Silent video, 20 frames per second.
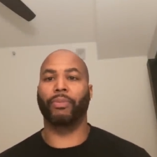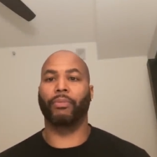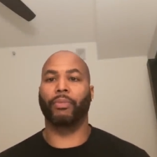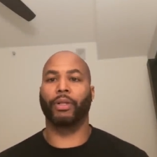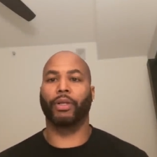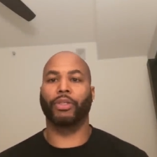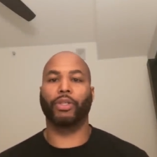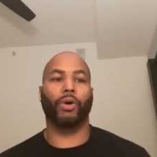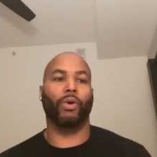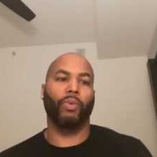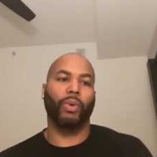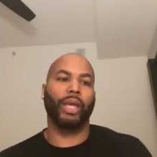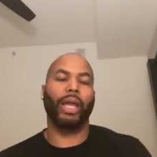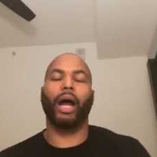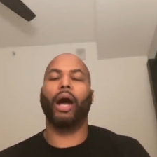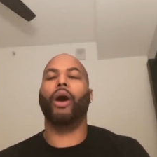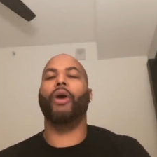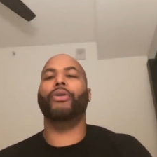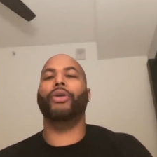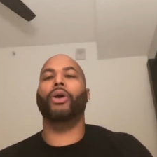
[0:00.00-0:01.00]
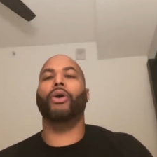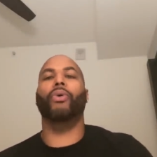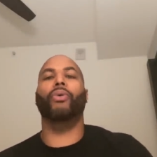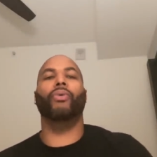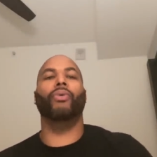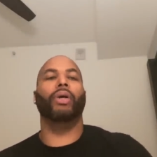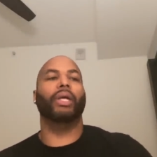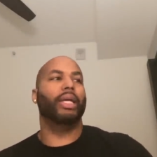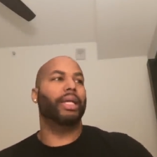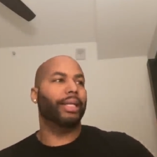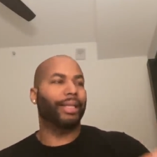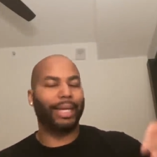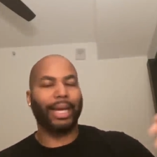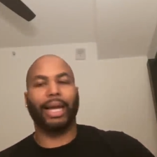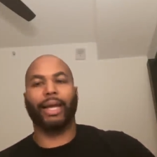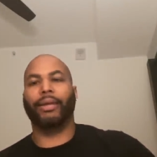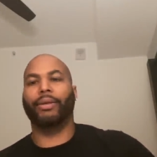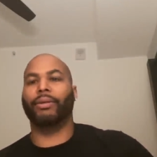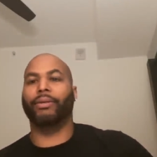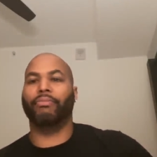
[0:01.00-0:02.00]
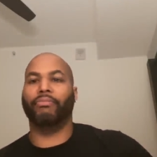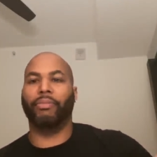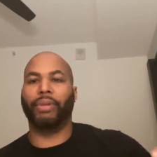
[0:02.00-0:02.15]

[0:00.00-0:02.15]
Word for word: So we all know that